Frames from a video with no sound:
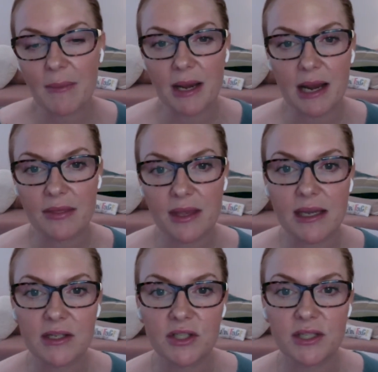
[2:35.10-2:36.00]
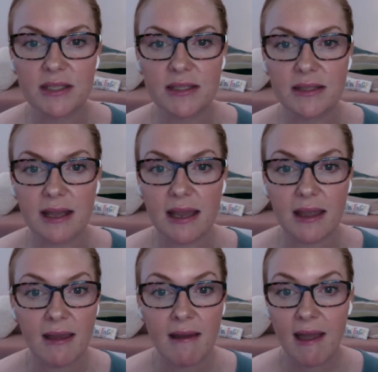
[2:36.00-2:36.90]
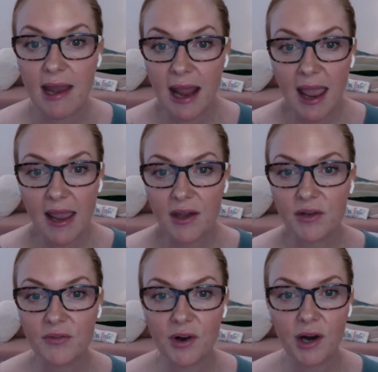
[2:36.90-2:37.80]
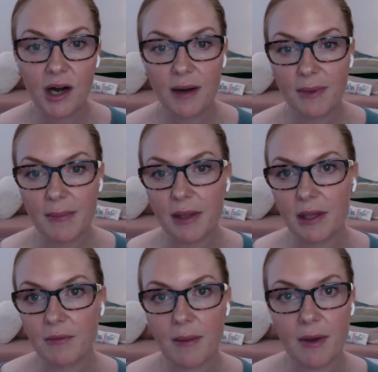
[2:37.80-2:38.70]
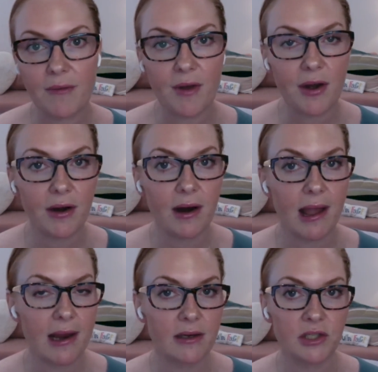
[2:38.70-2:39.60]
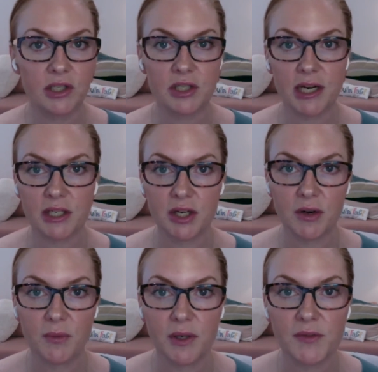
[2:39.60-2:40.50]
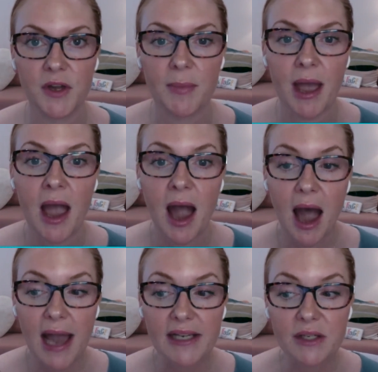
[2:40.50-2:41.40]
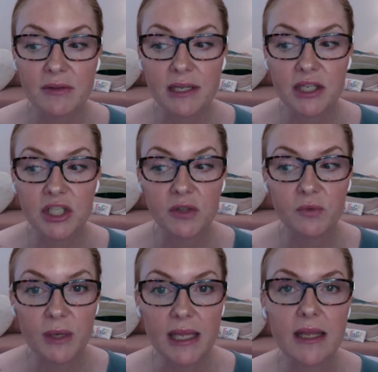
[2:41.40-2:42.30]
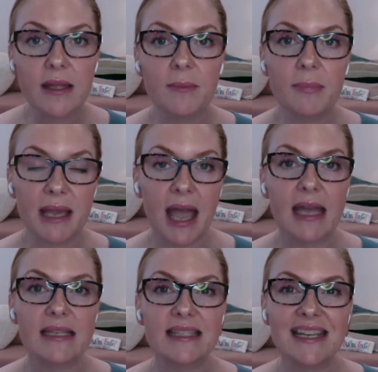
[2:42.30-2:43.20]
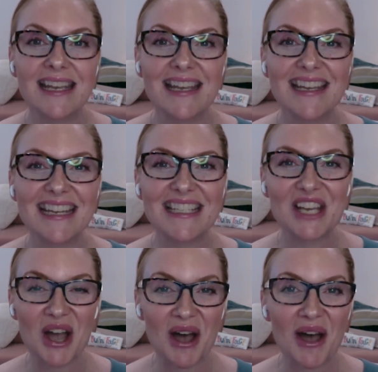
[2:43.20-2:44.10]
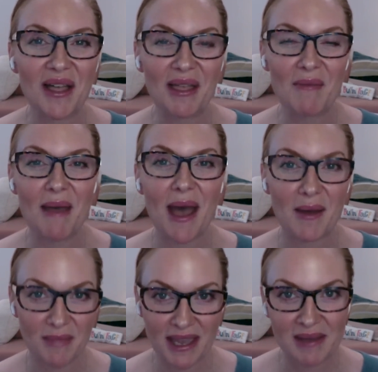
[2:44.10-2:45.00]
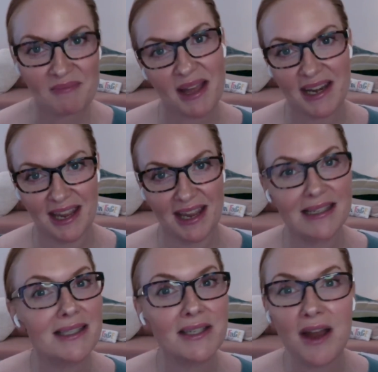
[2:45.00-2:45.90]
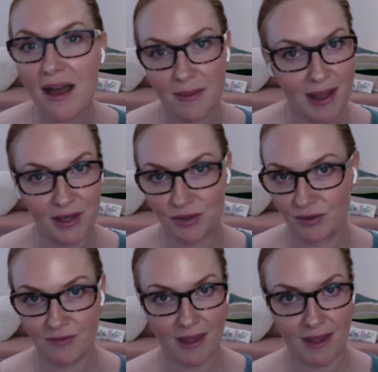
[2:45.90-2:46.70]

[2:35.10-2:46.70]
I mean, I think it's just like, and hey, good for her. Maybe he'll rub off on her and she'll change her worldview. But I don't think she will because it's all about making money. It's not about true